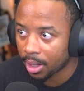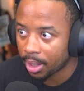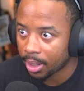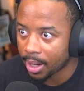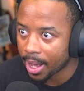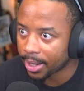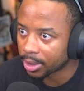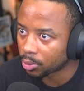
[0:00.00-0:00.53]

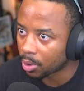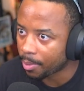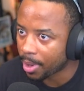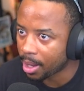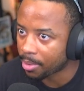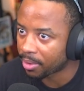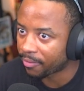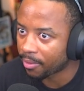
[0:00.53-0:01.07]
Not as
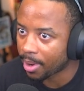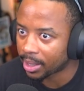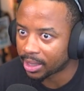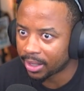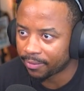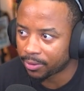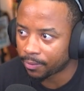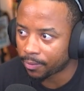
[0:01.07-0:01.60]
repayment for my
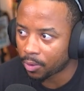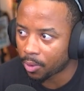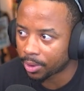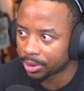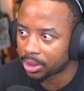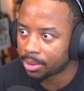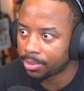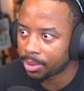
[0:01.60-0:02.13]
gift, of
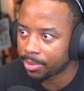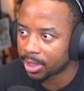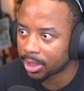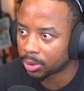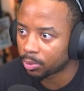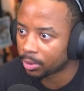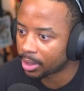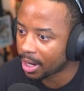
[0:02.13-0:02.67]
course, simply
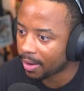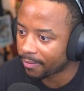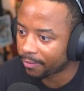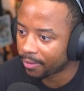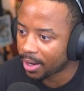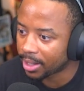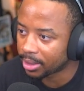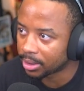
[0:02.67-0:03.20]
because we're now
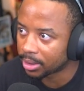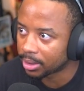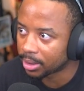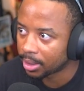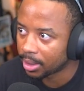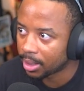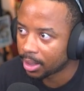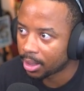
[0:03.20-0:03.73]
friends.
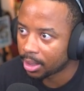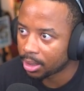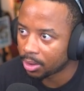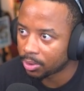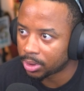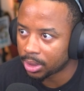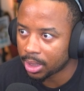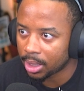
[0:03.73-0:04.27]
You
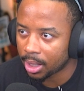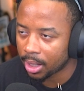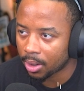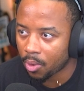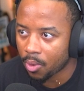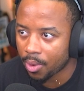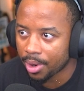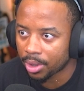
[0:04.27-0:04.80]
see, a
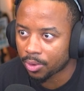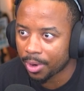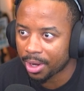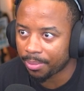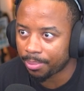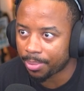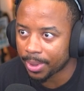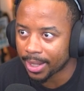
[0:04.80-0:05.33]
horrid
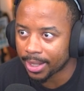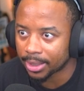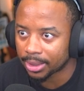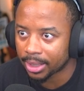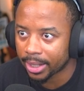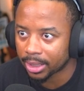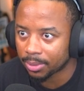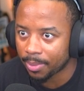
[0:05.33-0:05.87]
great
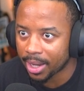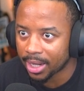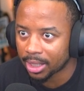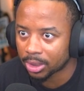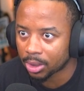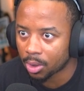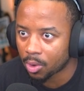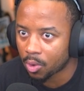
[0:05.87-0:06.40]
beast has made
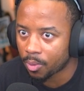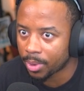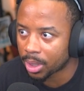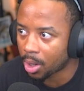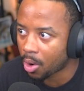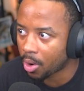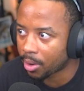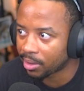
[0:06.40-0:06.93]
its home in the
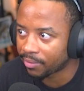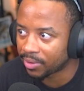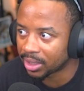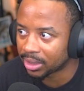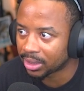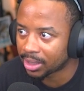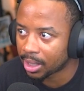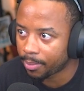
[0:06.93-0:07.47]
heart of
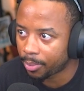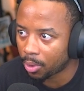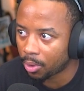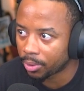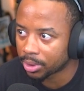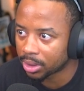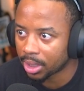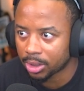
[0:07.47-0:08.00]
this temple.
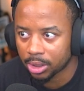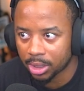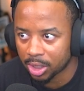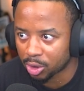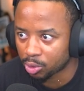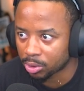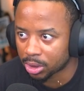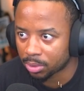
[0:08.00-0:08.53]
Such
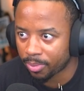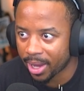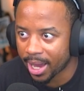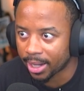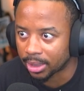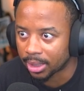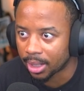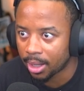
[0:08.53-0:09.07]

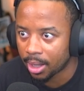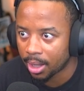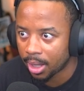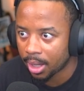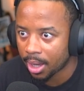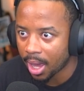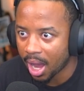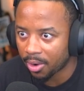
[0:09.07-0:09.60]
disrespect.
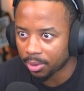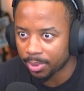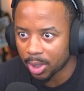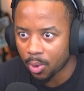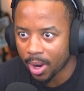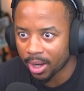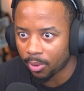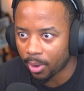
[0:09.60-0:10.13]
I would be
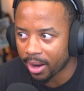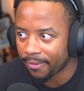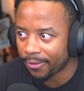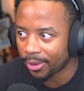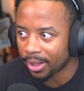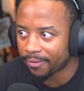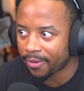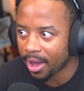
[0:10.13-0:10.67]
quite
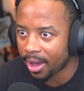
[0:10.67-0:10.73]
grateful if